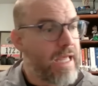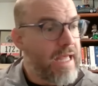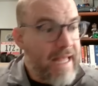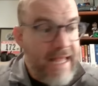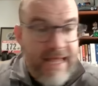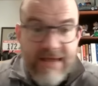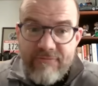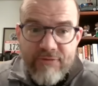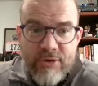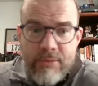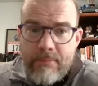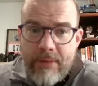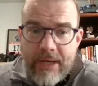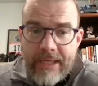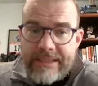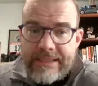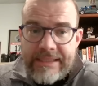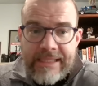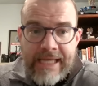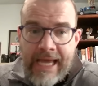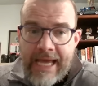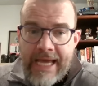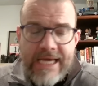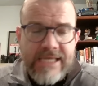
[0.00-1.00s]
Everybody
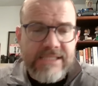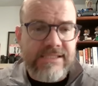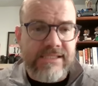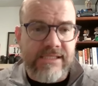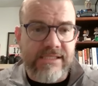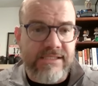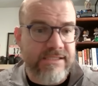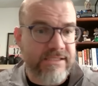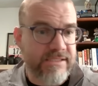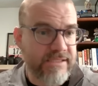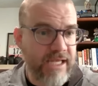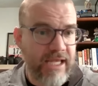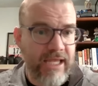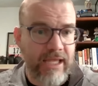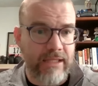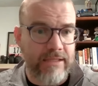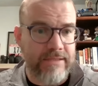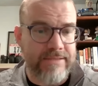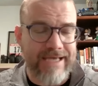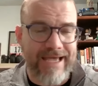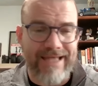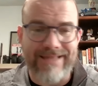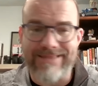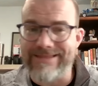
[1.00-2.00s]
has a
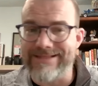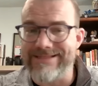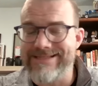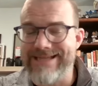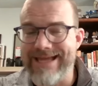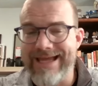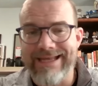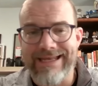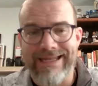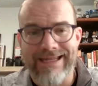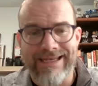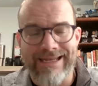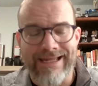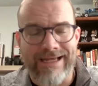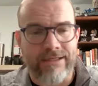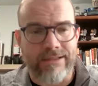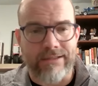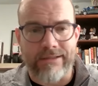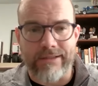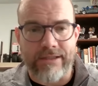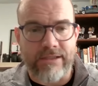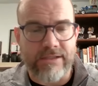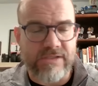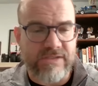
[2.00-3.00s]
seat at the data and
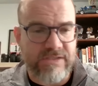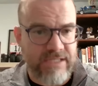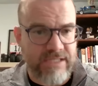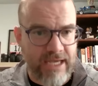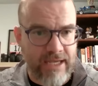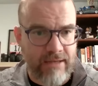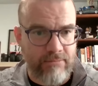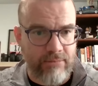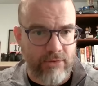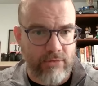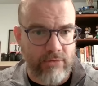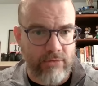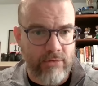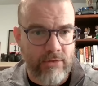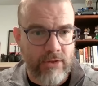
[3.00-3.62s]
analytics table.